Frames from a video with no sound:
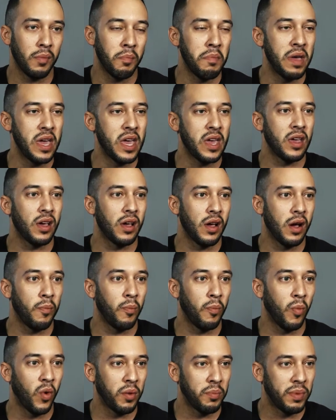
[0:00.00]
me. I
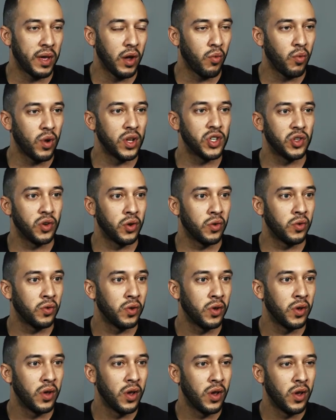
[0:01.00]
want to be original,
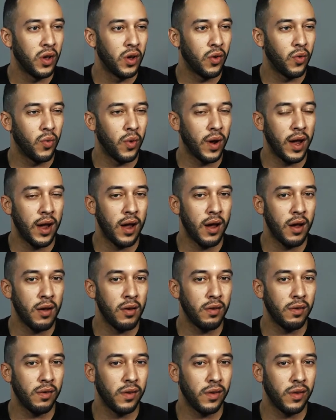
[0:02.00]

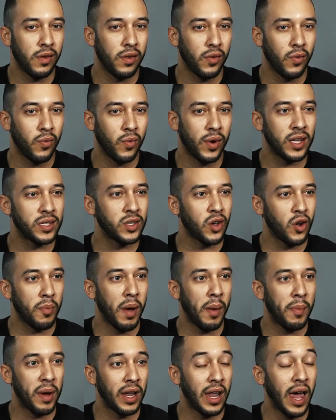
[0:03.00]
where when I talk
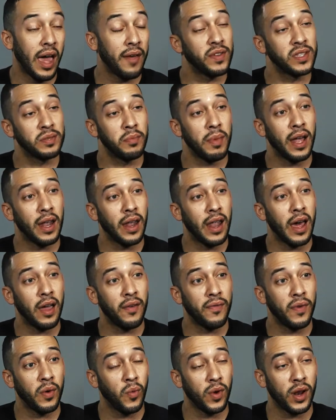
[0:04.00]
about my life, it's my
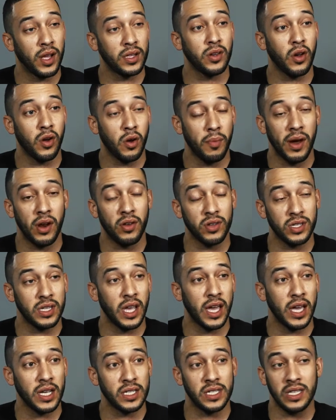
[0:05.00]
life, and what I talk about on
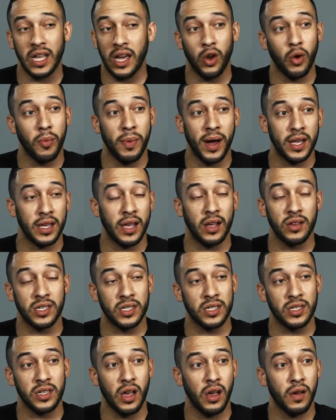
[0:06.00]
stage is not nobody
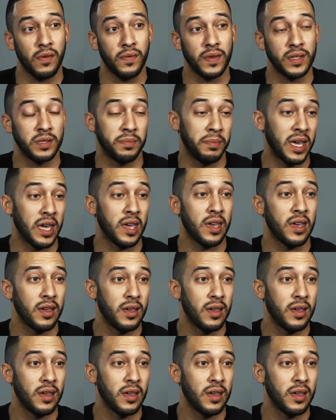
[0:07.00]
else's stuff. It's me. You